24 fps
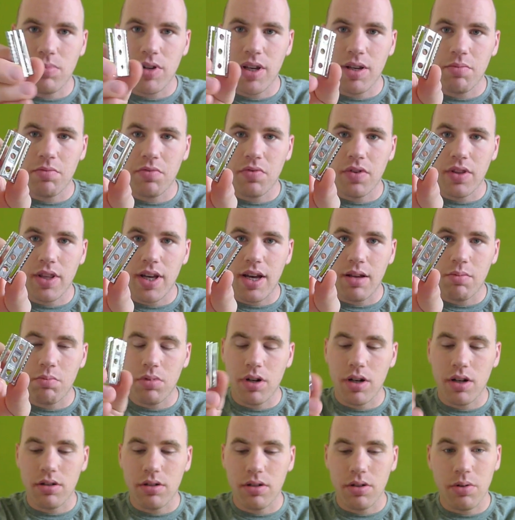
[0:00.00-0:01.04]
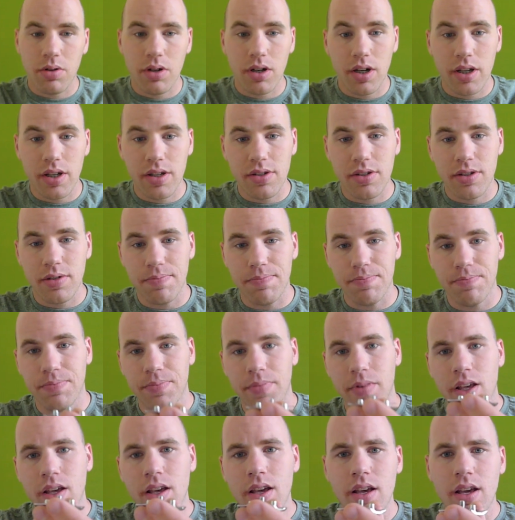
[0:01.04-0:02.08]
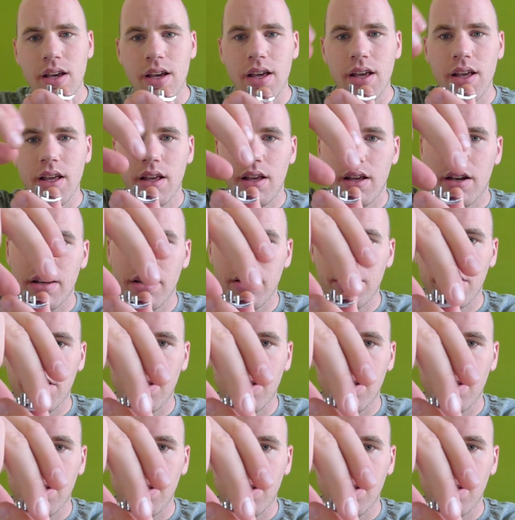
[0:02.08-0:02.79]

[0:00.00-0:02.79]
name for that, but I don't know what it is. And here